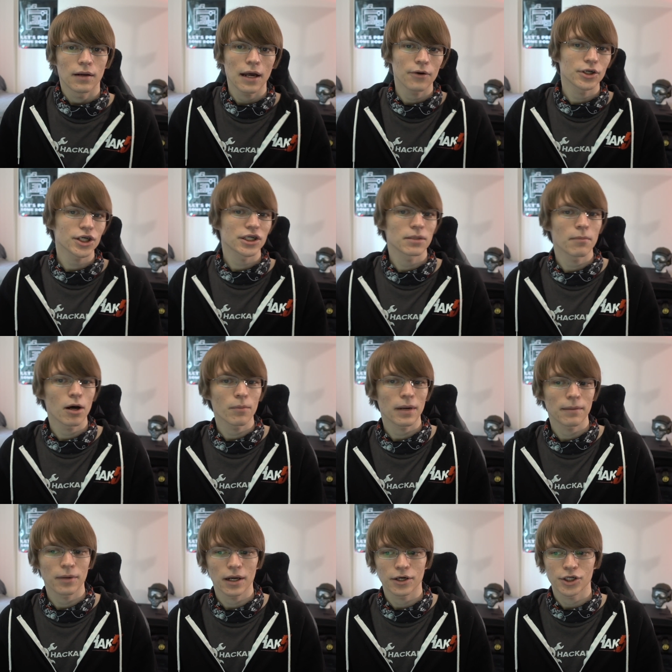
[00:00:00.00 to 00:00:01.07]
Now, in just a moment,
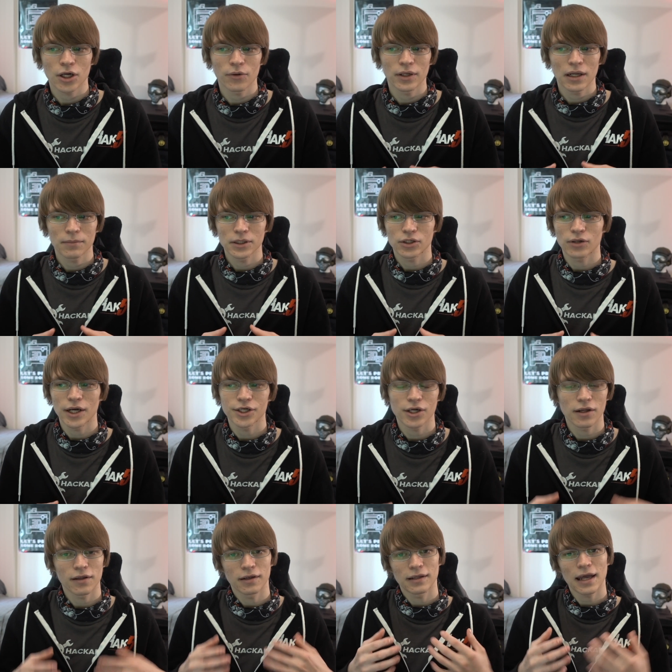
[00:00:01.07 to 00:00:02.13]
I'm going to show a
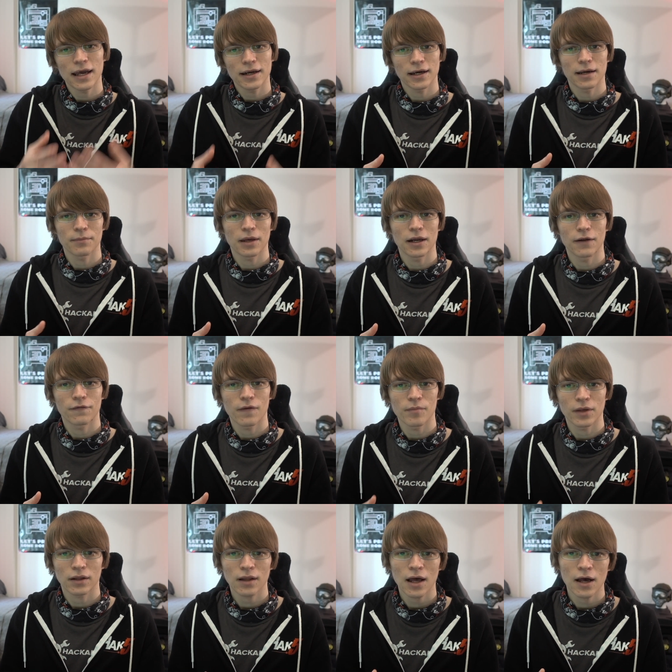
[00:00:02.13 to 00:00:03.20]
demonstration of the data I'm getting from
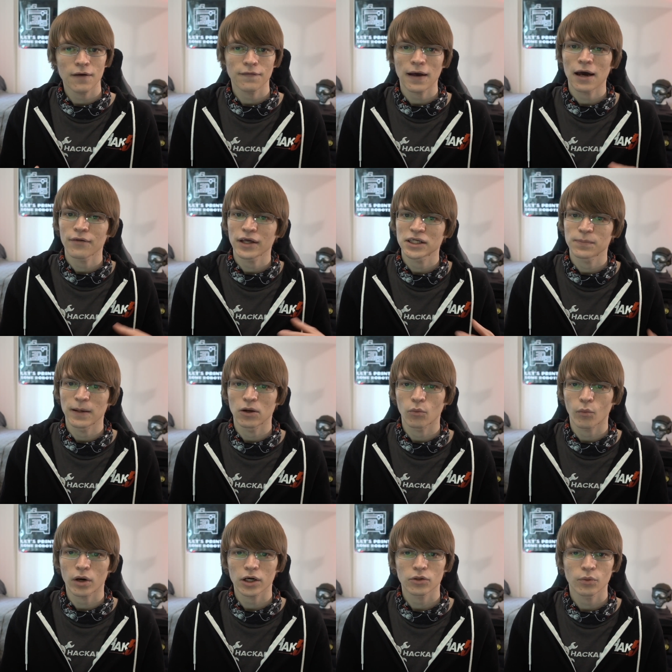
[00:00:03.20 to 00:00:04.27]
the glove, how that's
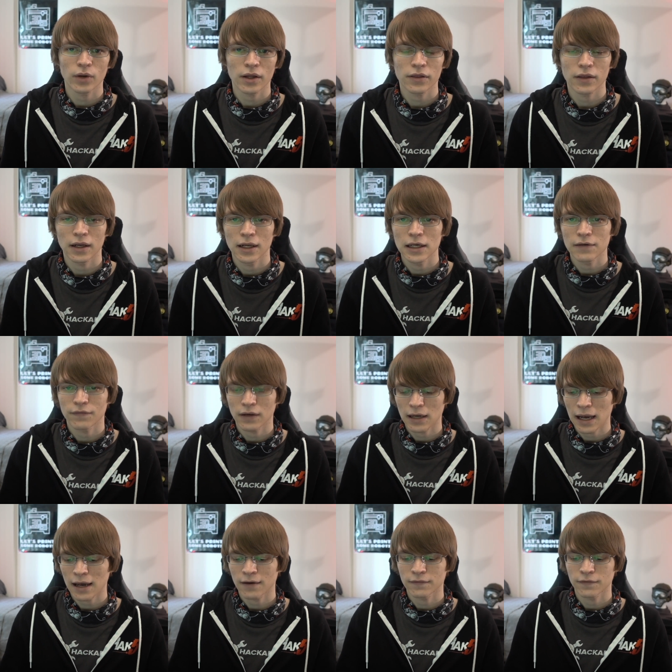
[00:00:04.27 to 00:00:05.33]
being worked with, and even
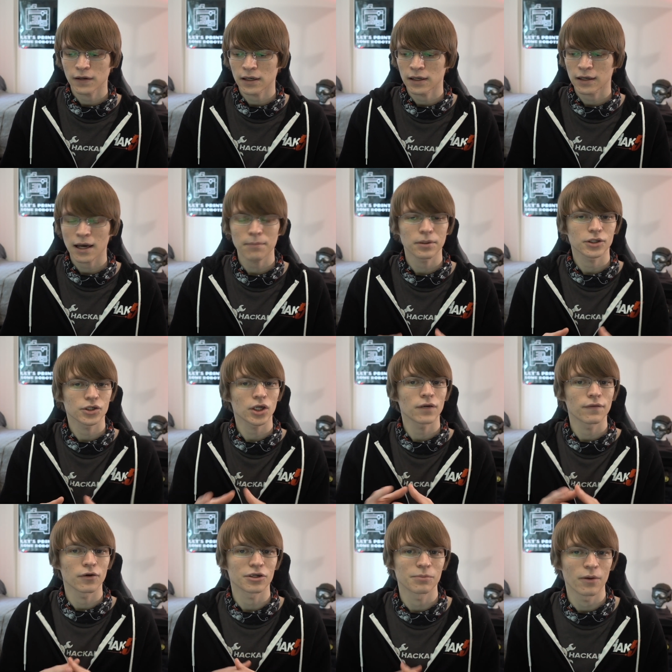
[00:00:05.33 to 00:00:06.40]
have a couple of
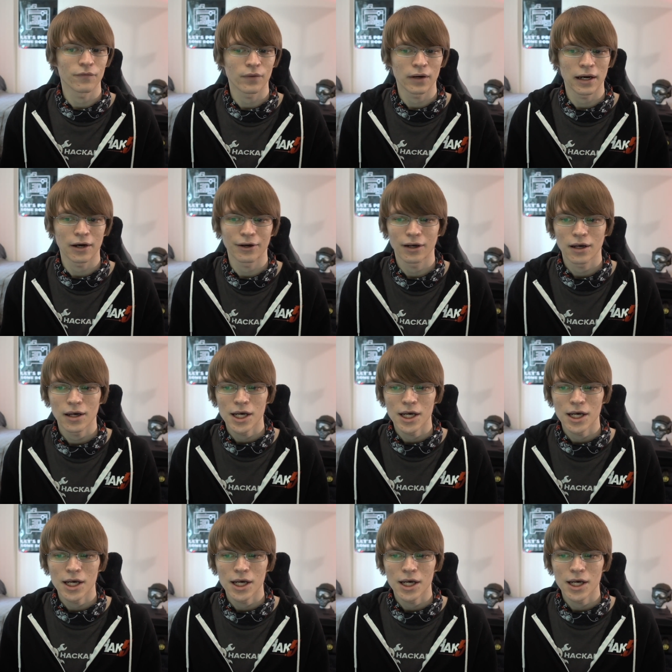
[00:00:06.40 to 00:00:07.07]
servos moving around.